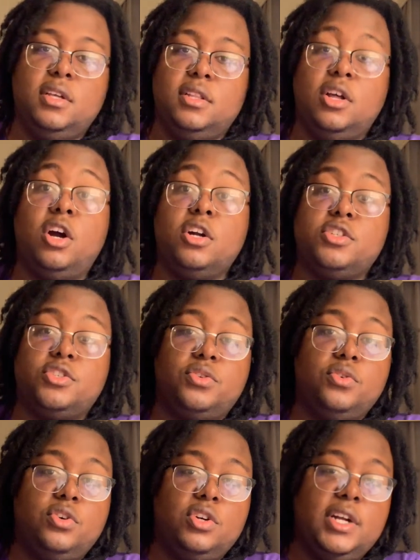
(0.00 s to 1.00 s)
the Arch
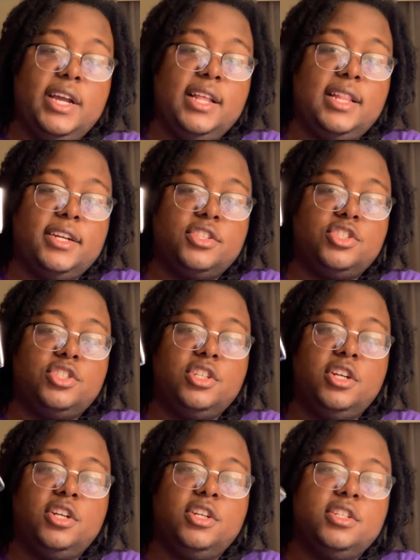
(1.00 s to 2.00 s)
store had like
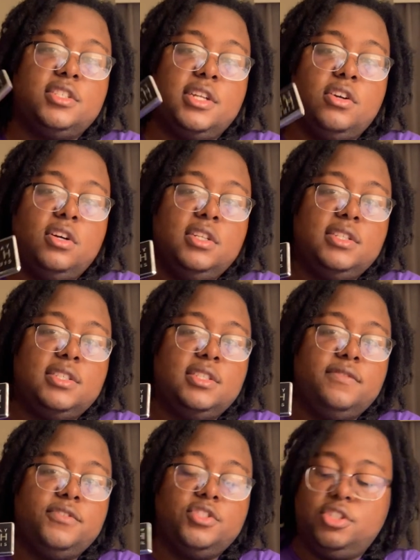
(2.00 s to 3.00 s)
shirts, like all these
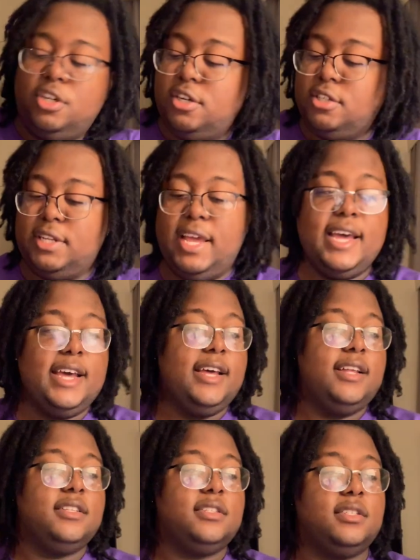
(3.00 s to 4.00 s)
different shirts,
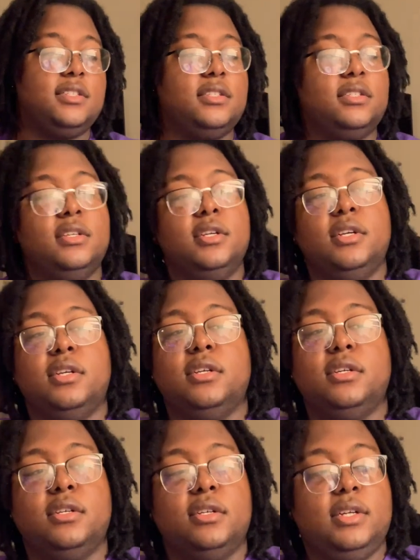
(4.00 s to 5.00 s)
hats,
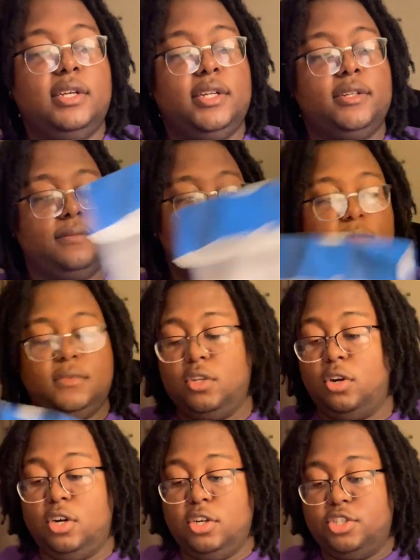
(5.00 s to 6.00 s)
like
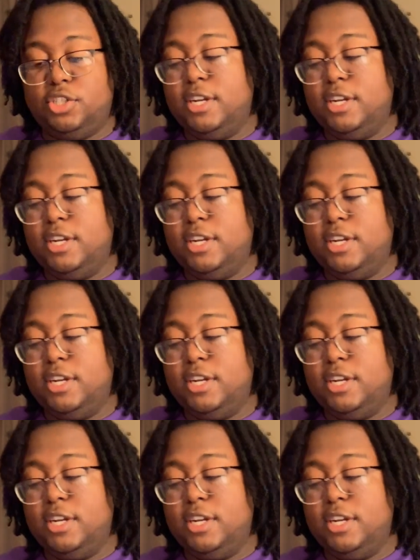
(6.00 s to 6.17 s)
arch